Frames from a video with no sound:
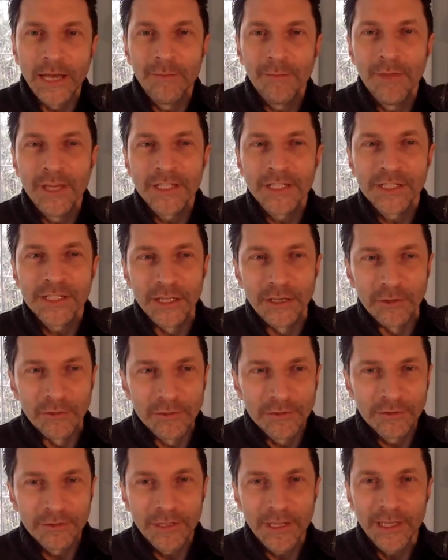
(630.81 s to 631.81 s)
I miss you.
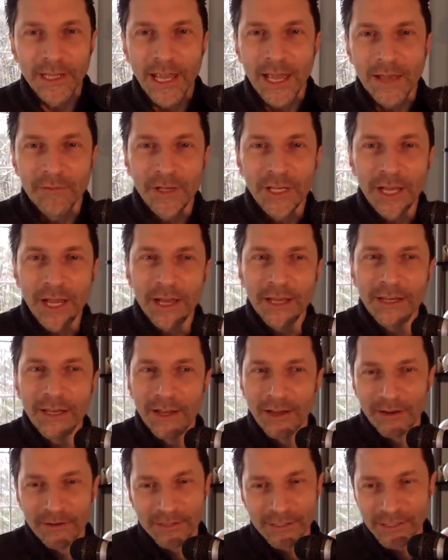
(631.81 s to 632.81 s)
Like having you on
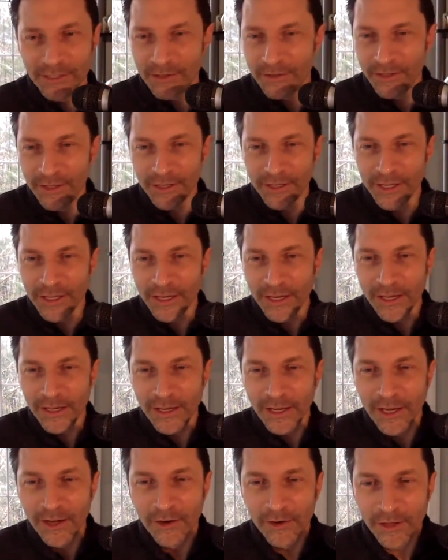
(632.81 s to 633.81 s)
here. So you get
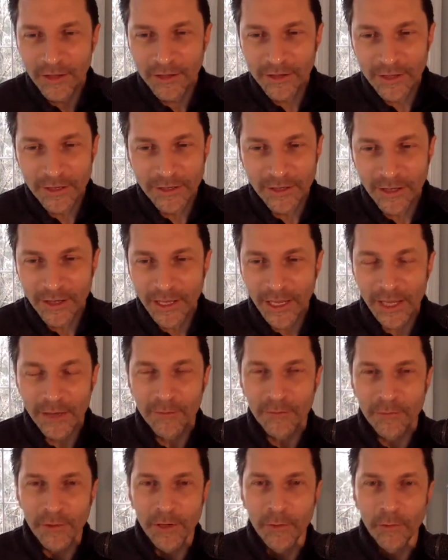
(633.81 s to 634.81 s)
on here, you can uh,
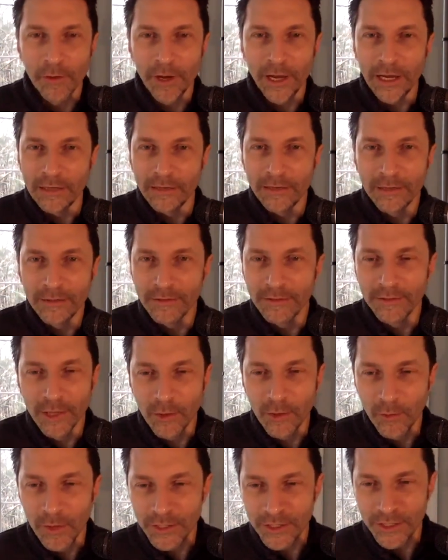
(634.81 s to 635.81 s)
have free reign.
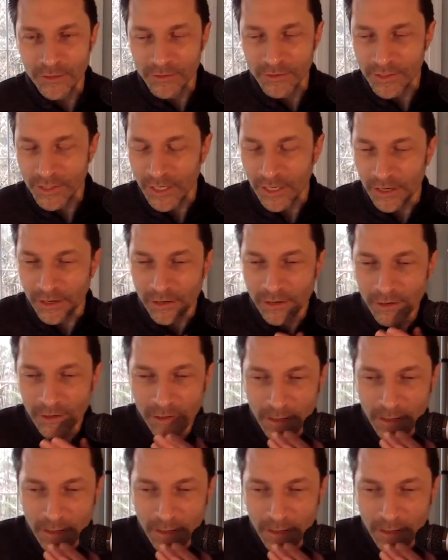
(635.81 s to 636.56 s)
No issues there.